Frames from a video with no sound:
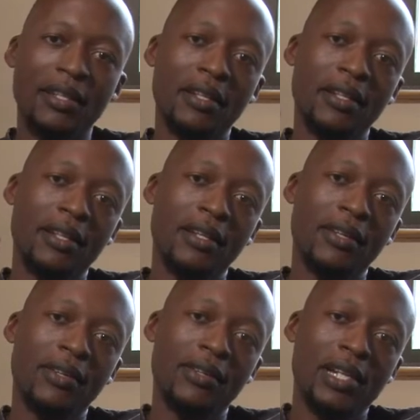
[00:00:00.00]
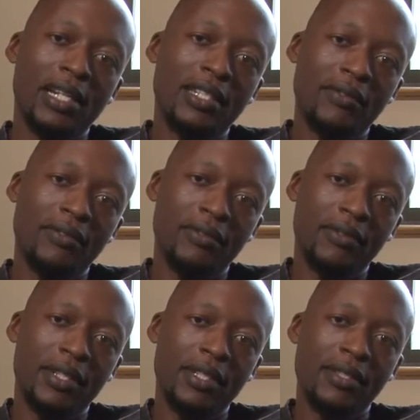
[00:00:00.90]
the relative
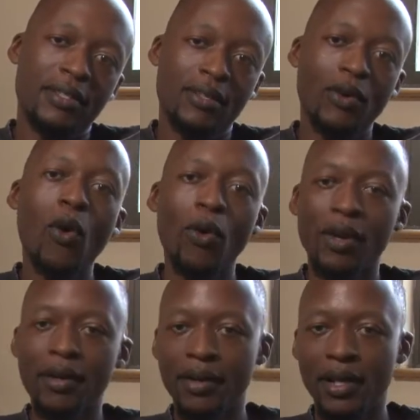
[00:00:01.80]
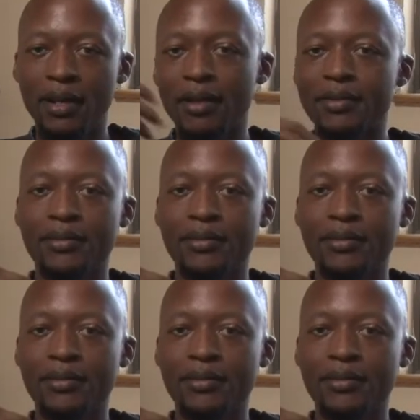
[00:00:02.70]
is gone, dead.